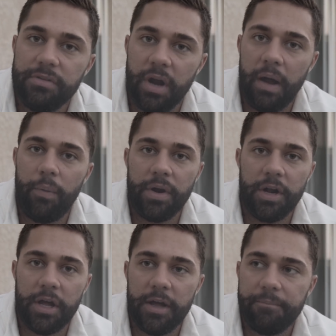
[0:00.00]
I wanted
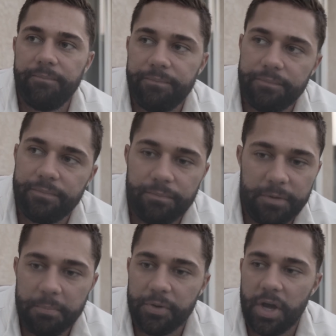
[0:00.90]
to
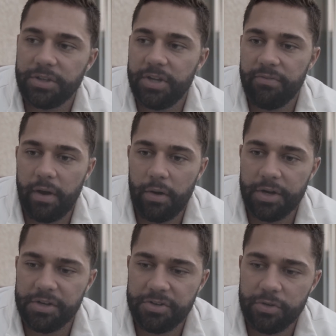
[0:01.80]
be productive. I
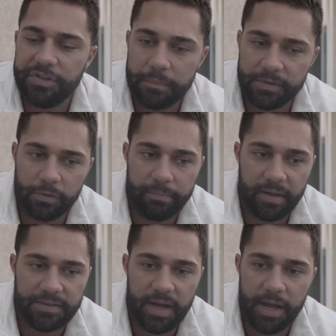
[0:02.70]
wanted to do something with
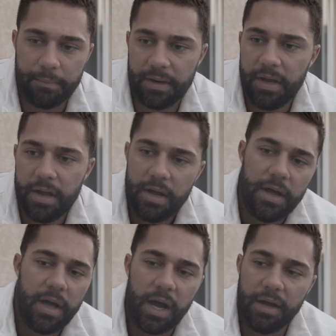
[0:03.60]
my time, and
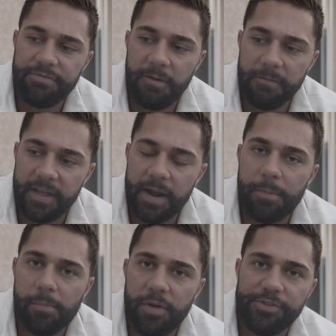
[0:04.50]
I found that I
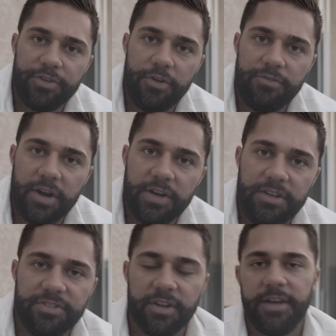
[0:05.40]
put muscle on very
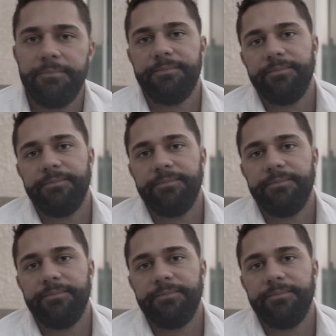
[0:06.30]
easily,